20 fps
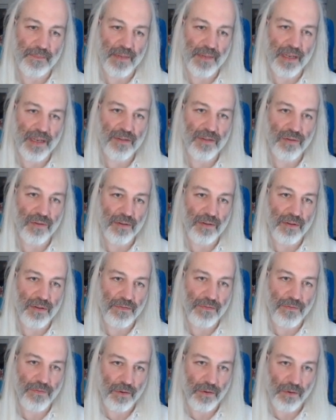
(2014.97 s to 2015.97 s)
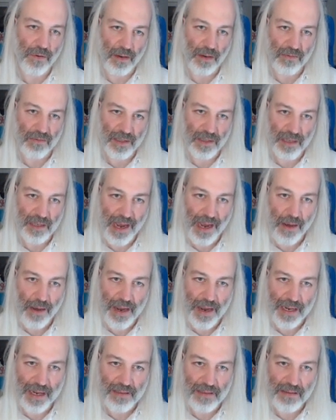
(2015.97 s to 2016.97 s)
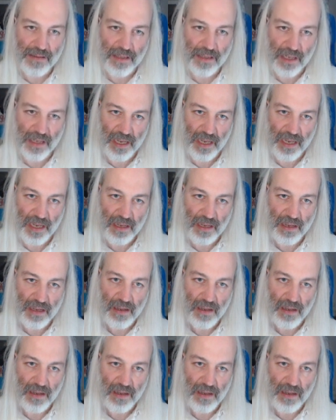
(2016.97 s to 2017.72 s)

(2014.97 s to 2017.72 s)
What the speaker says: into the foreground. And now I can see,